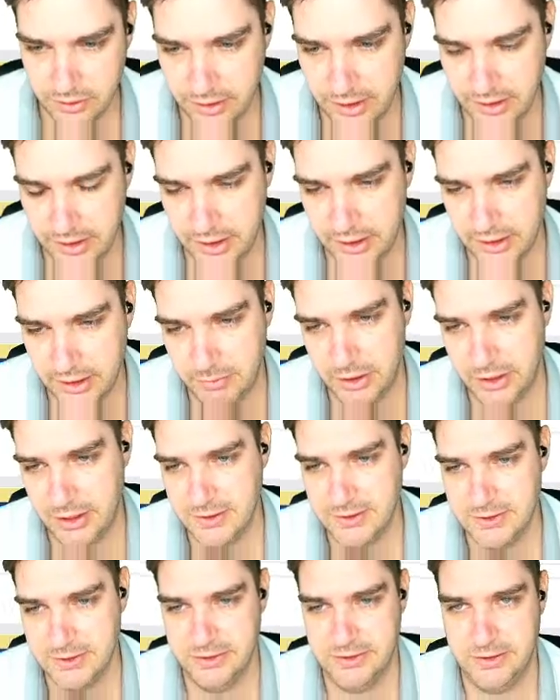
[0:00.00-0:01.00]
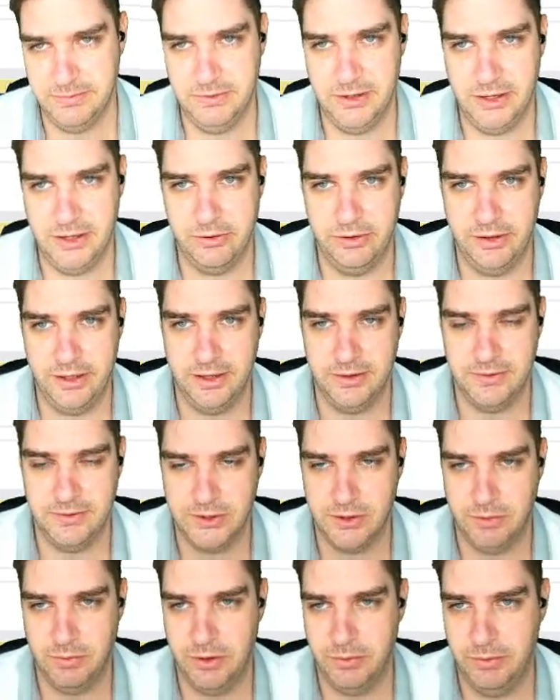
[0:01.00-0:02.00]
and then we're going to insert some data in there.
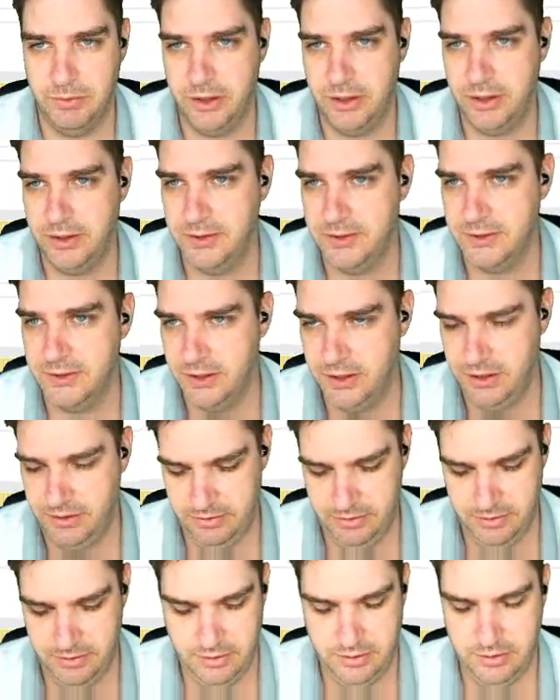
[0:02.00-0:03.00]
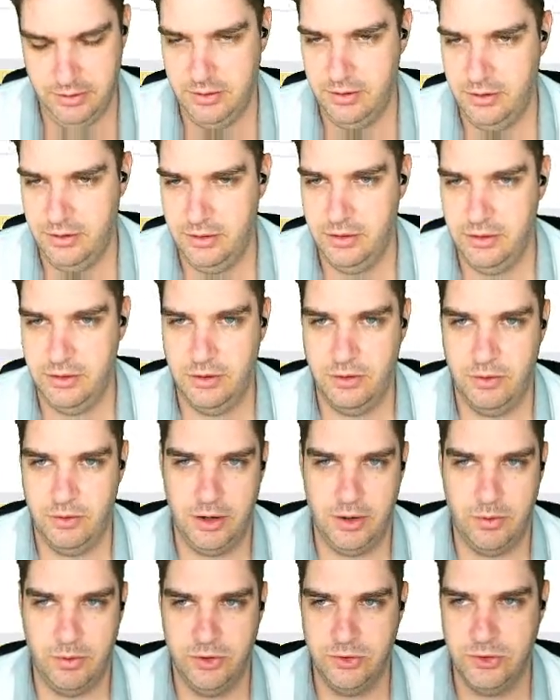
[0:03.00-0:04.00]
So what are we going to insert?
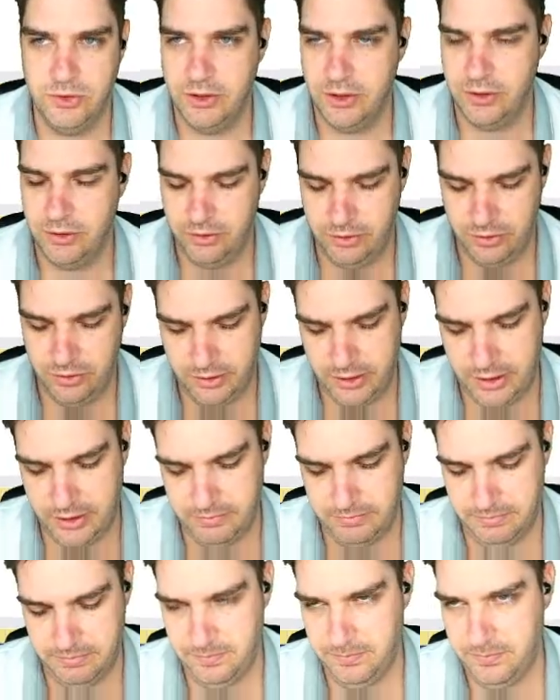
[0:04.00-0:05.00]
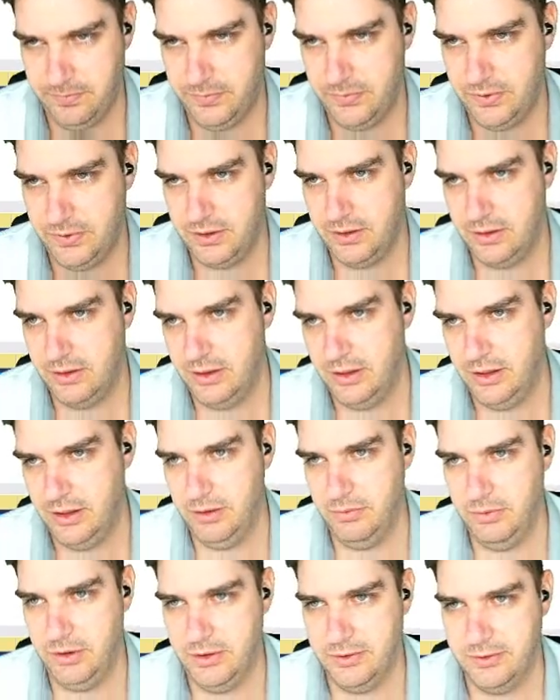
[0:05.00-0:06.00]
Great question, I don't know yet. We're
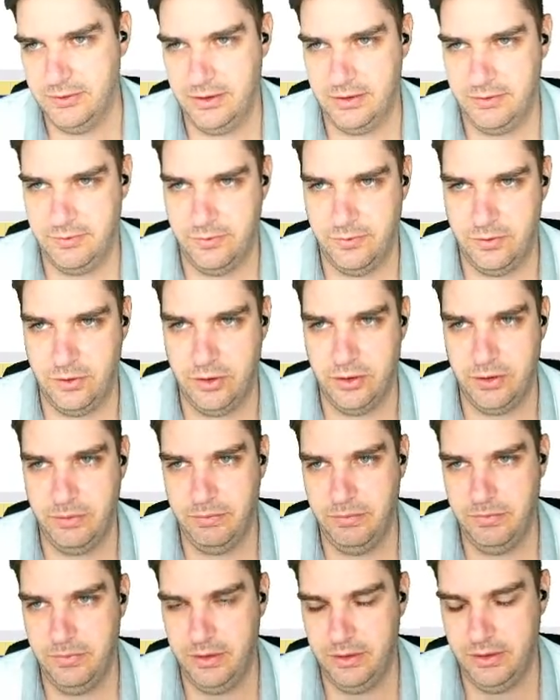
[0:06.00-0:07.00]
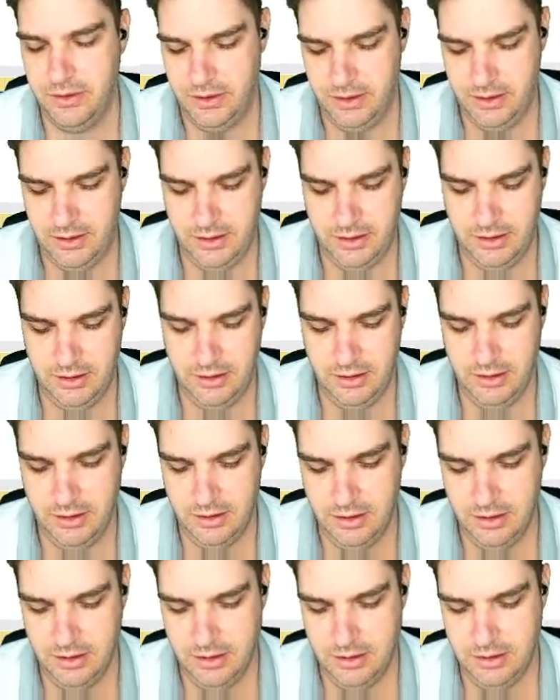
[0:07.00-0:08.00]
going to select from the
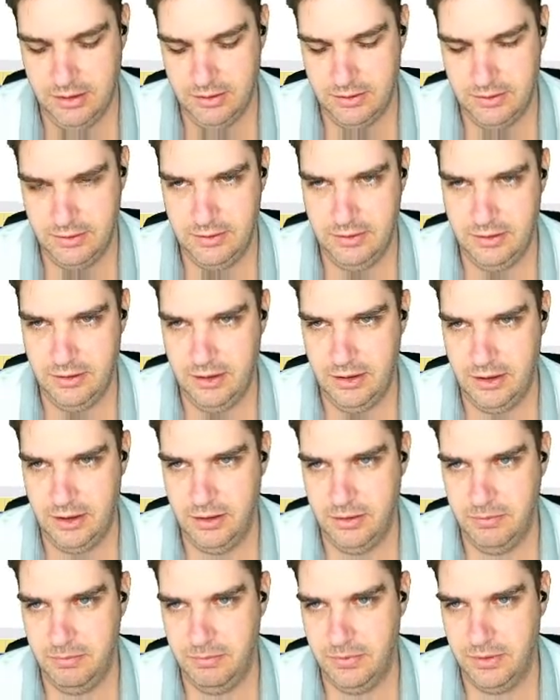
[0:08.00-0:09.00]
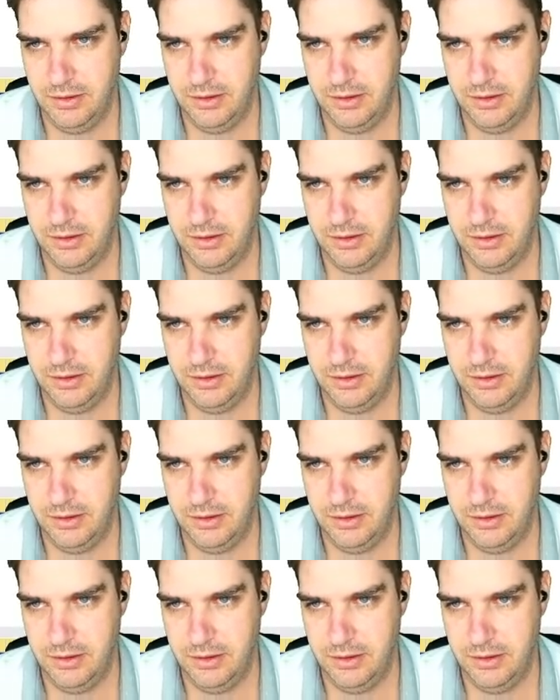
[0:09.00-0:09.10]
DM,